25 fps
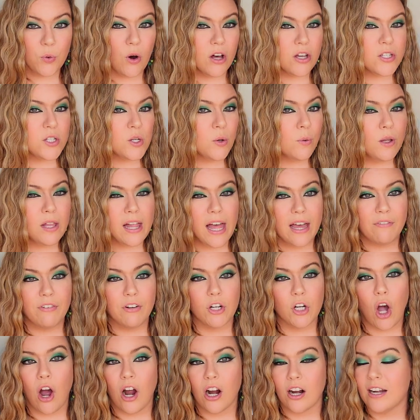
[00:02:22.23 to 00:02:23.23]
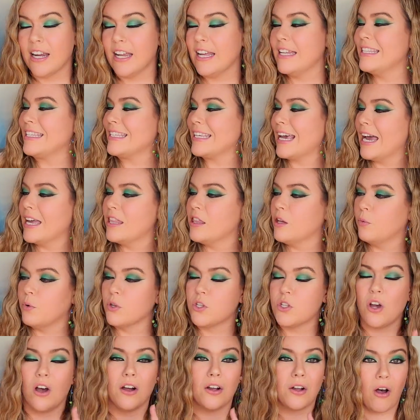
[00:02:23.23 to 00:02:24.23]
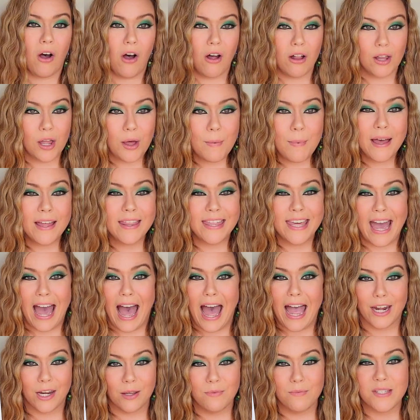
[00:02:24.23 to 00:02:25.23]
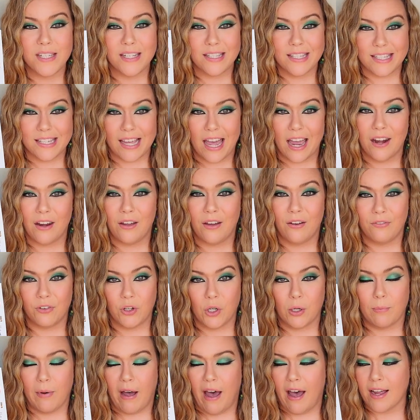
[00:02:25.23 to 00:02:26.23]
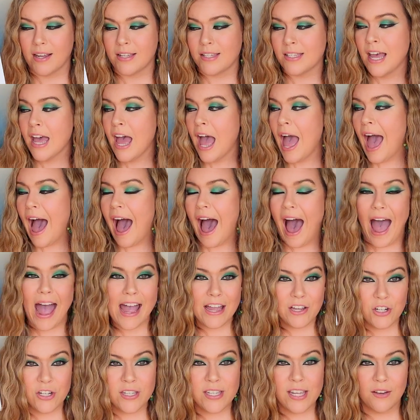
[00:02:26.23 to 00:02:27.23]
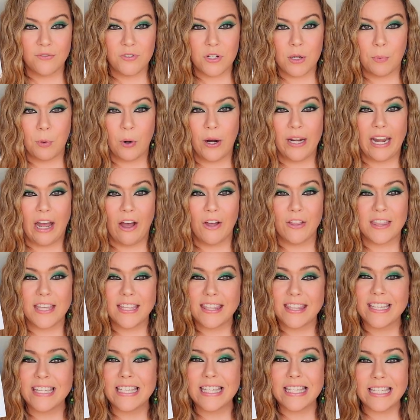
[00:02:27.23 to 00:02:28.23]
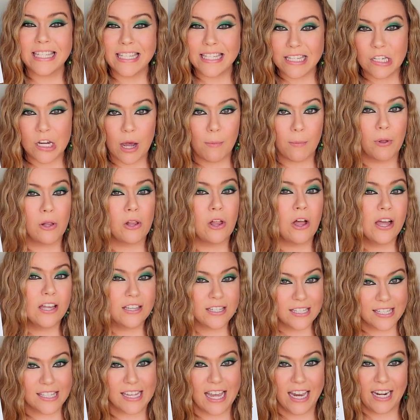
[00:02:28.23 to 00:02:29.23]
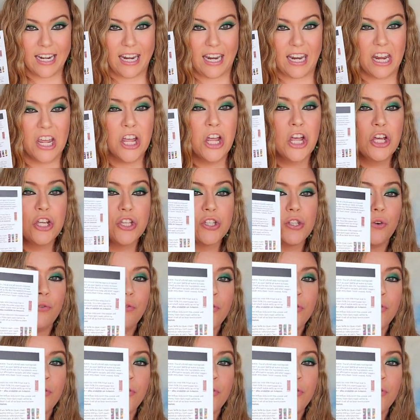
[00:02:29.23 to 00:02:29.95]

also will have a card inside that will talk all about the items inside of your box. I just have to point out that this is double-sided. So